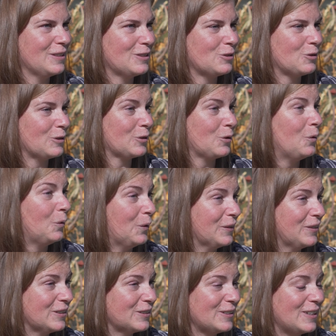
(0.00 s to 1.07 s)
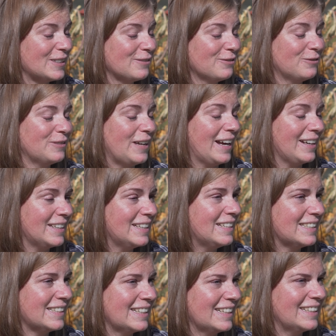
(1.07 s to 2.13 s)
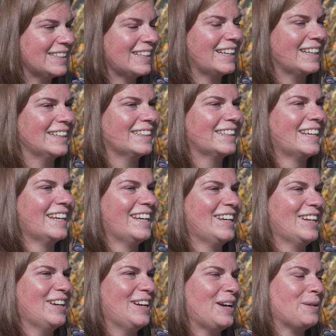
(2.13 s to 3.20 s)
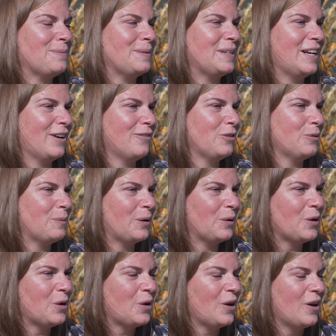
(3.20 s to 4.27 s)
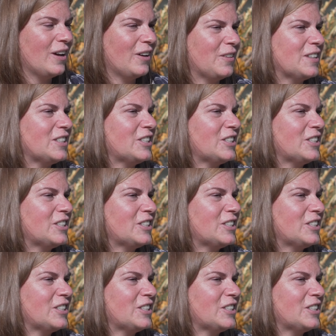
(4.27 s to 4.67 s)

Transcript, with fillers: the store is old. There's lots of antiques in it, and I had to be careful. But I got